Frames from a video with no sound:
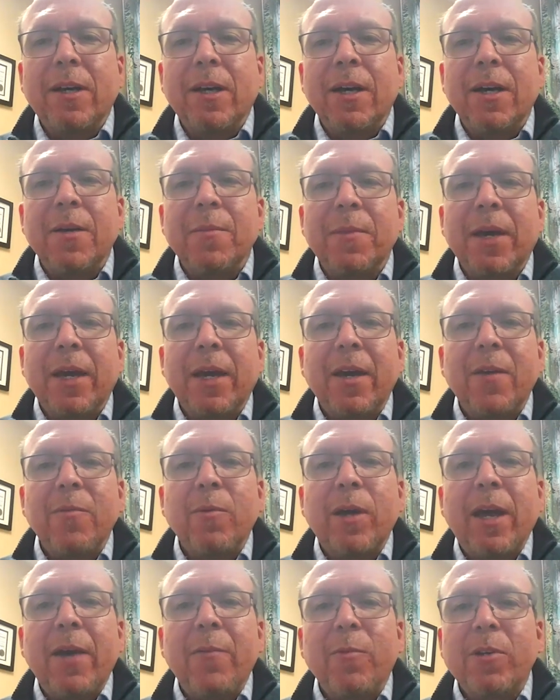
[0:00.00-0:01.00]
and
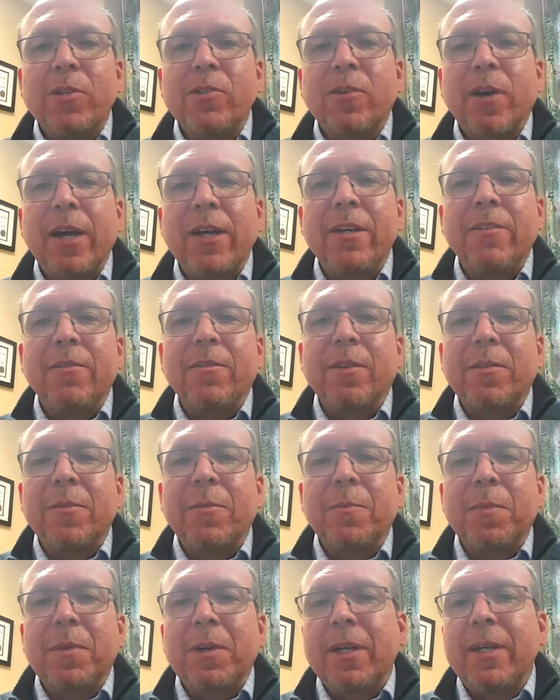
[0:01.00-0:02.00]
we were trying to
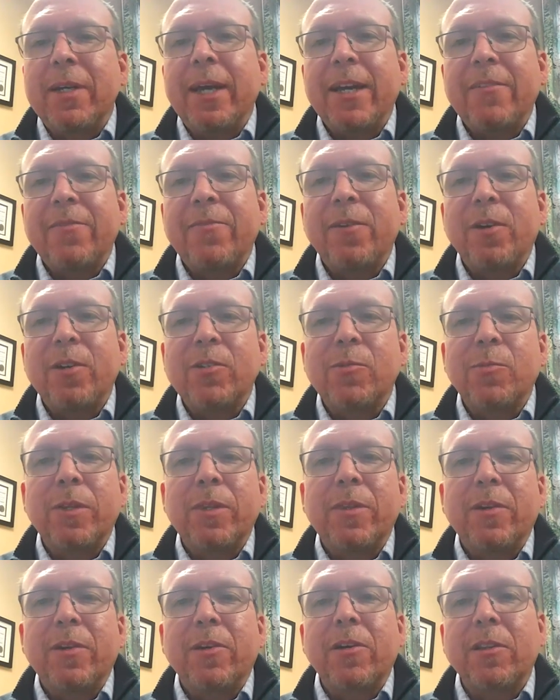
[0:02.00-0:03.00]
connect folks
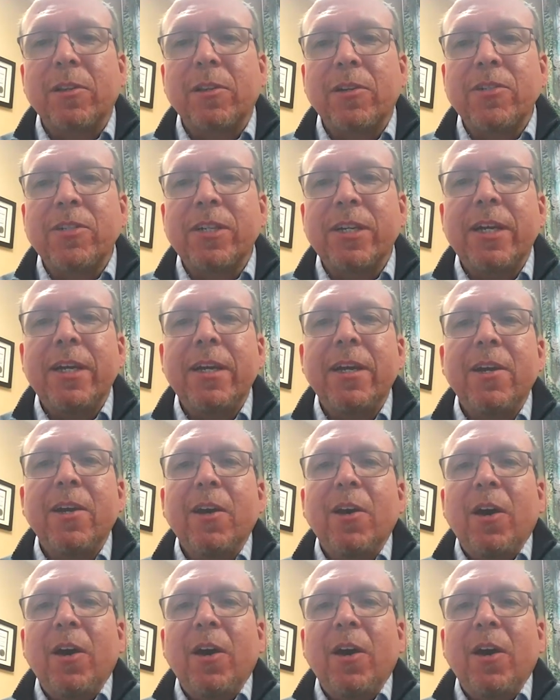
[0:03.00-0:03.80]
with their clergy